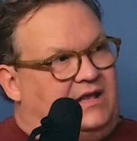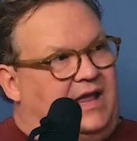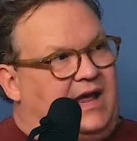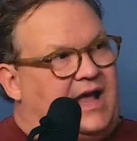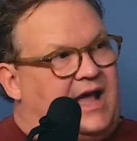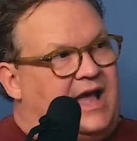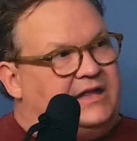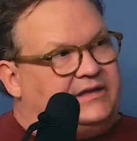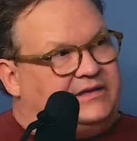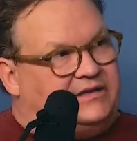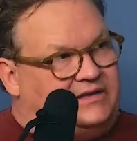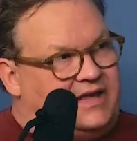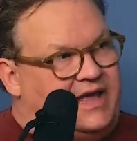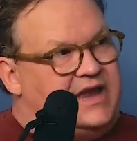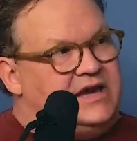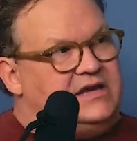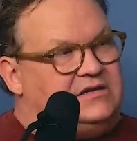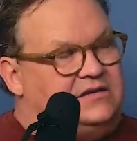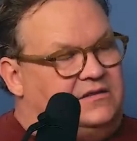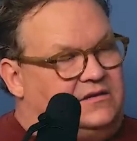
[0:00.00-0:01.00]
Like, I
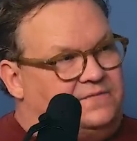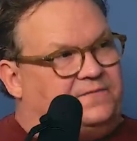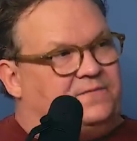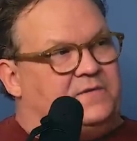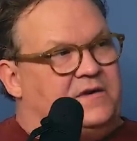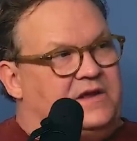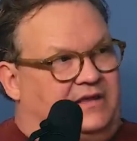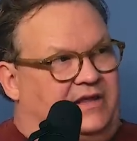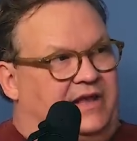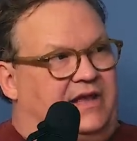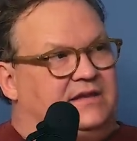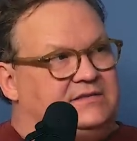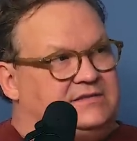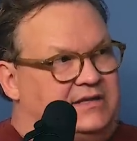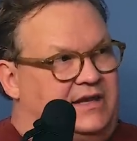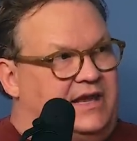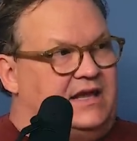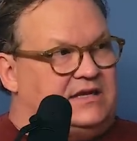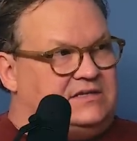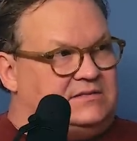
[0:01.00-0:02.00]
liked the
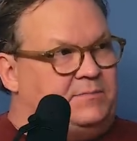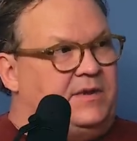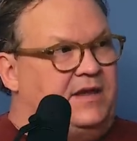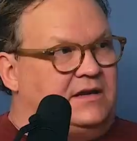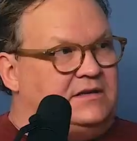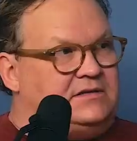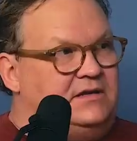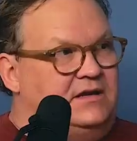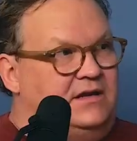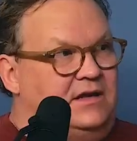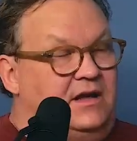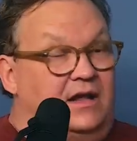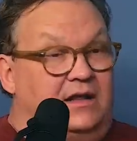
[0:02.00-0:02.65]
freelance aspect.